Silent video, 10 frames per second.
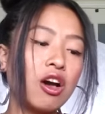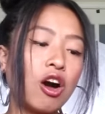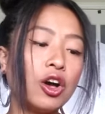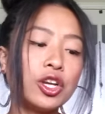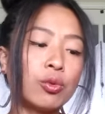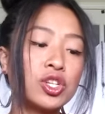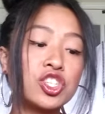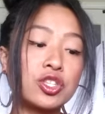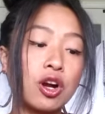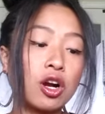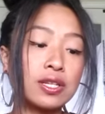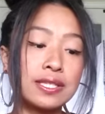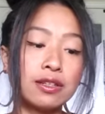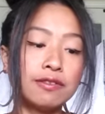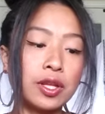All your wishes are
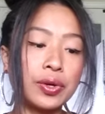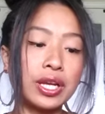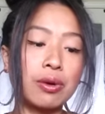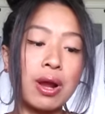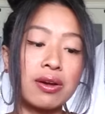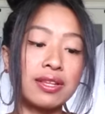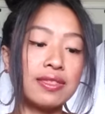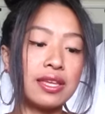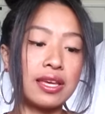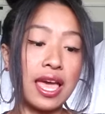still floating around in the